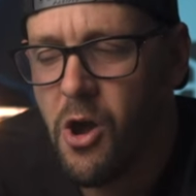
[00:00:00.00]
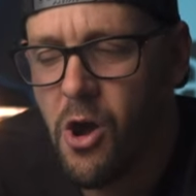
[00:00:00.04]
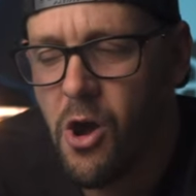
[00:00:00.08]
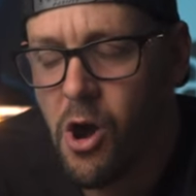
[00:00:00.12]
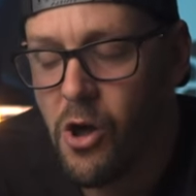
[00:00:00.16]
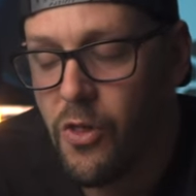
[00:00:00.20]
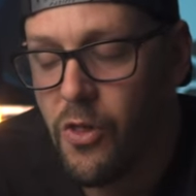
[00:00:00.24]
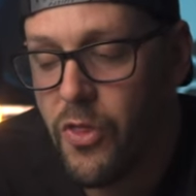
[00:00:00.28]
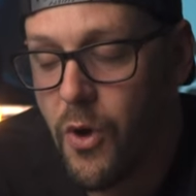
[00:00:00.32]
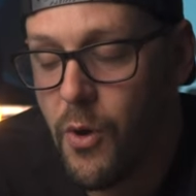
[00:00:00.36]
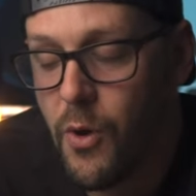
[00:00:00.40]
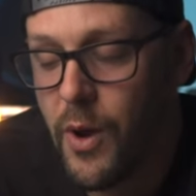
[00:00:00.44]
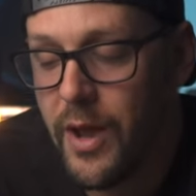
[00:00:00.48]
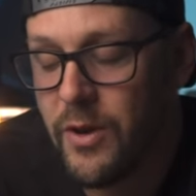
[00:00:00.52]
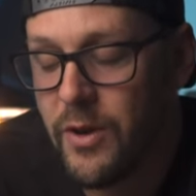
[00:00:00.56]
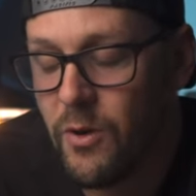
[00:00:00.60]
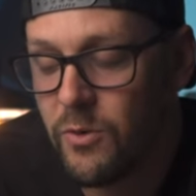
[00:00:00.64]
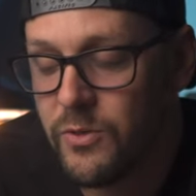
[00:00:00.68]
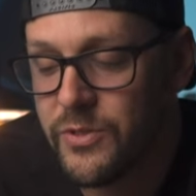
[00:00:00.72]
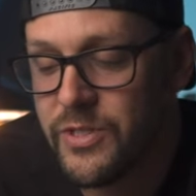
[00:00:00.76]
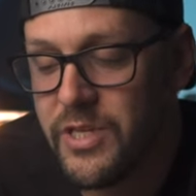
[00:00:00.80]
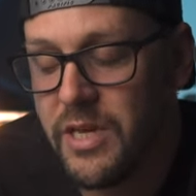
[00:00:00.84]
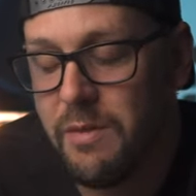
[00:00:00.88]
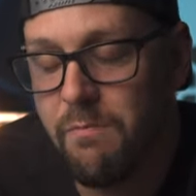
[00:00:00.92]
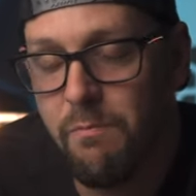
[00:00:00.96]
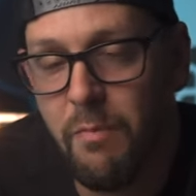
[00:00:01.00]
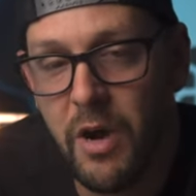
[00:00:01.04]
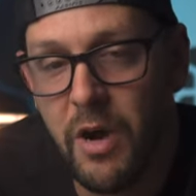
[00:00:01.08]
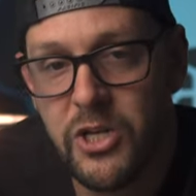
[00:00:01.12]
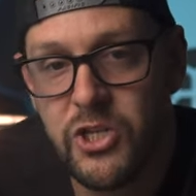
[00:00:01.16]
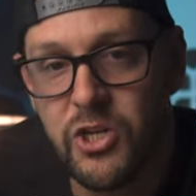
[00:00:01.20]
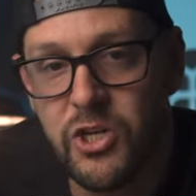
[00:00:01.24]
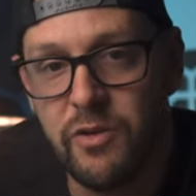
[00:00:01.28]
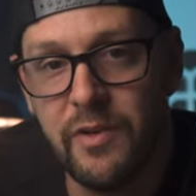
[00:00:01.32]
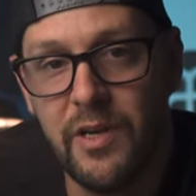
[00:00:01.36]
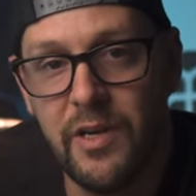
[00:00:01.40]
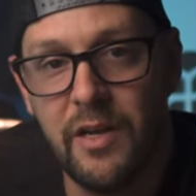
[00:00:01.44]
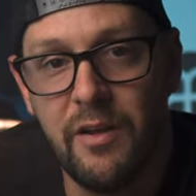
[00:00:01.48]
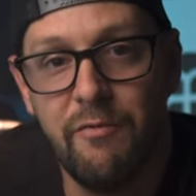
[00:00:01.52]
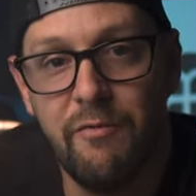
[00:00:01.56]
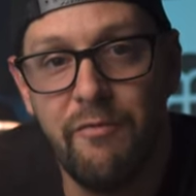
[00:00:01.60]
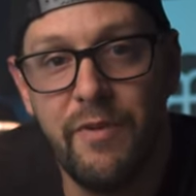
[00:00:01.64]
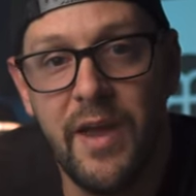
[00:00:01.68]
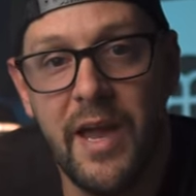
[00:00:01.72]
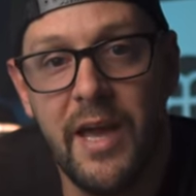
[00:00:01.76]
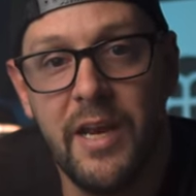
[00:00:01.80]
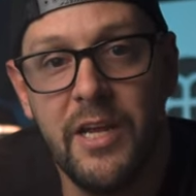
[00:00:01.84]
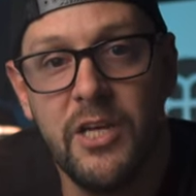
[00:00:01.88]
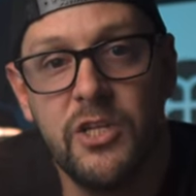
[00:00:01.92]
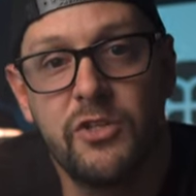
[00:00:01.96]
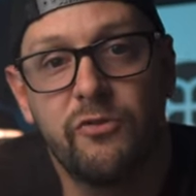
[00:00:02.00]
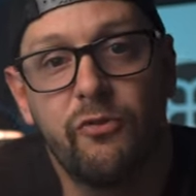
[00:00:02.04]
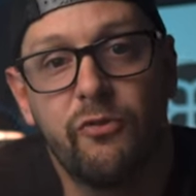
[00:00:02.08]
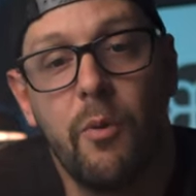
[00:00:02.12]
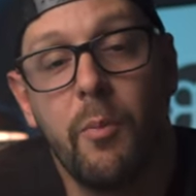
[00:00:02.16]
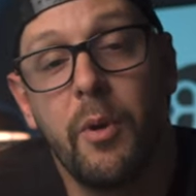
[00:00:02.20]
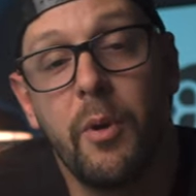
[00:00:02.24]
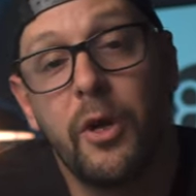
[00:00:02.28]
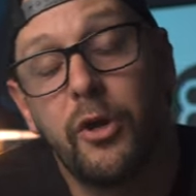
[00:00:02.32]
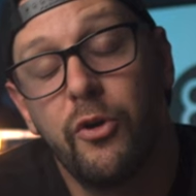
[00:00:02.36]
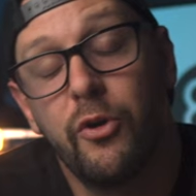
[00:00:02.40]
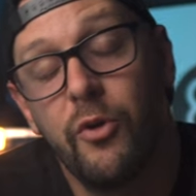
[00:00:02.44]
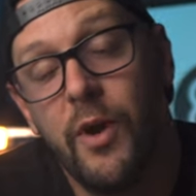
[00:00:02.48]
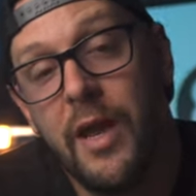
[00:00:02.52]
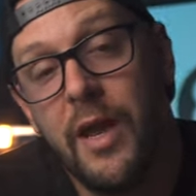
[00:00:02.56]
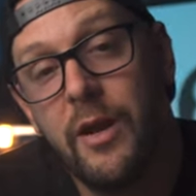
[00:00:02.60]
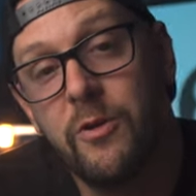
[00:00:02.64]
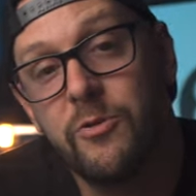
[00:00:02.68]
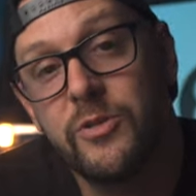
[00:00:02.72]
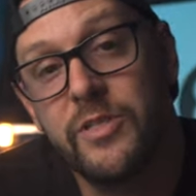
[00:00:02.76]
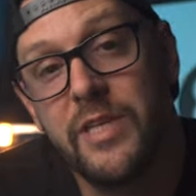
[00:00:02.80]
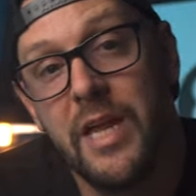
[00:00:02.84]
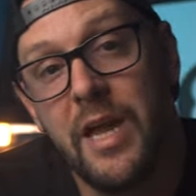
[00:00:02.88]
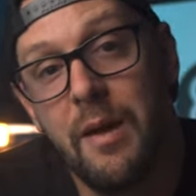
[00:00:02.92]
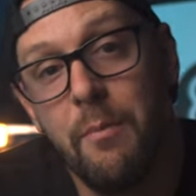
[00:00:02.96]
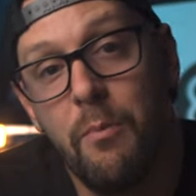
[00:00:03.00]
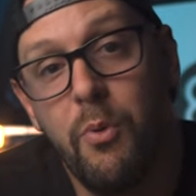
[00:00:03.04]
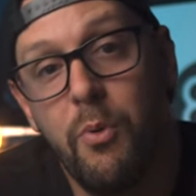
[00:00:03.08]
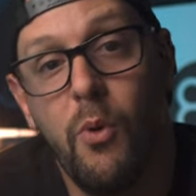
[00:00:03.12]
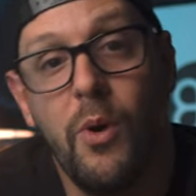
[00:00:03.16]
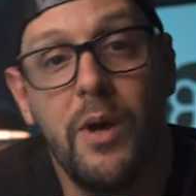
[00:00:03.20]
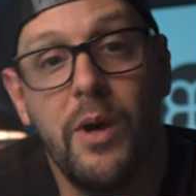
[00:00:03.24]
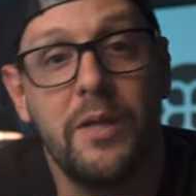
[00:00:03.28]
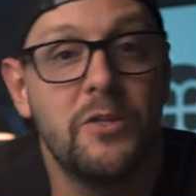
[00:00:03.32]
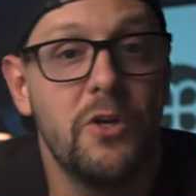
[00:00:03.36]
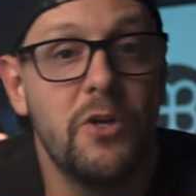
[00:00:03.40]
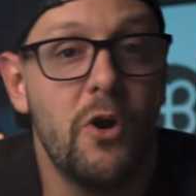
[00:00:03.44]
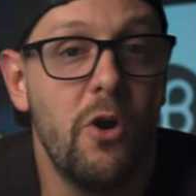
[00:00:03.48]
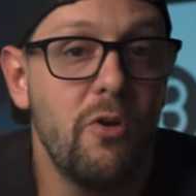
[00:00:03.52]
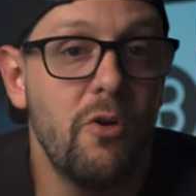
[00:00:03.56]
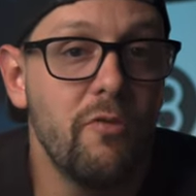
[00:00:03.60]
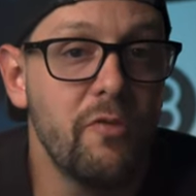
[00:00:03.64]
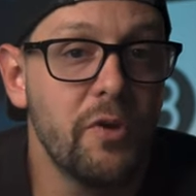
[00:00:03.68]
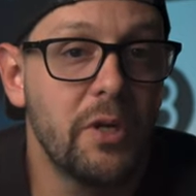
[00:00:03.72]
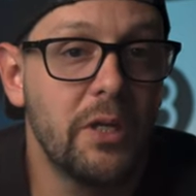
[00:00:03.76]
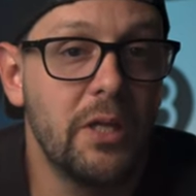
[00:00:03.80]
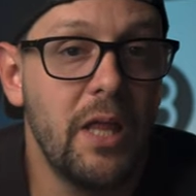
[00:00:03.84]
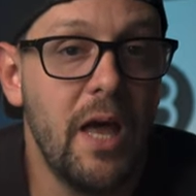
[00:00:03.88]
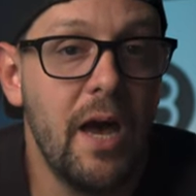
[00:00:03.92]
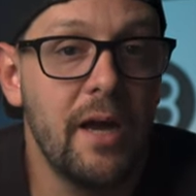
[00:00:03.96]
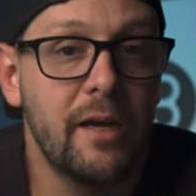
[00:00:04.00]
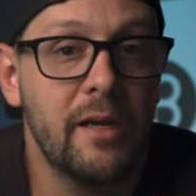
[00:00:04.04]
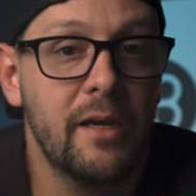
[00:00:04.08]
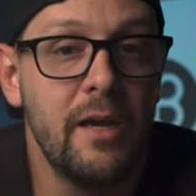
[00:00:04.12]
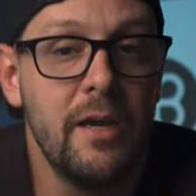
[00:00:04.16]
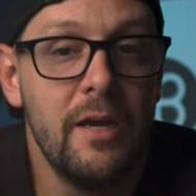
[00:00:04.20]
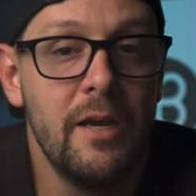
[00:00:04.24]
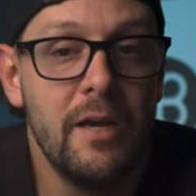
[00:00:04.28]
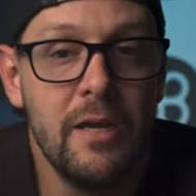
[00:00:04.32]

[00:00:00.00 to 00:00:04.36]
Although I don't see much of an advantage from a creator standpoint to overclock,